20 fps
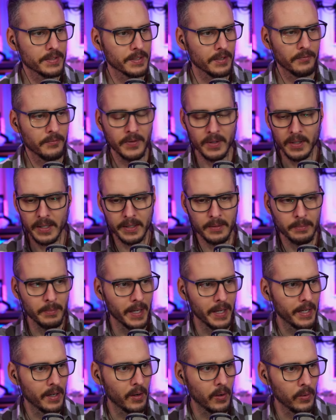I feel like
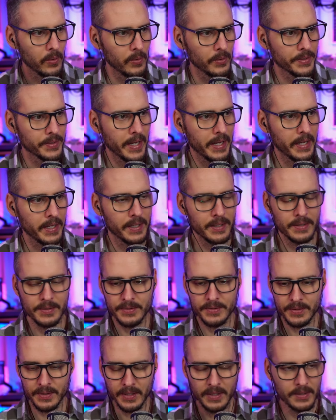my whole day
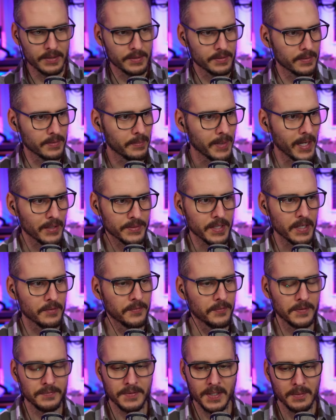is is about 10,
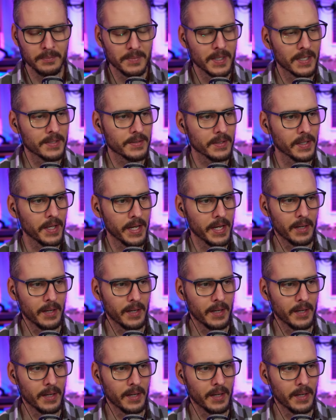15 minutes late.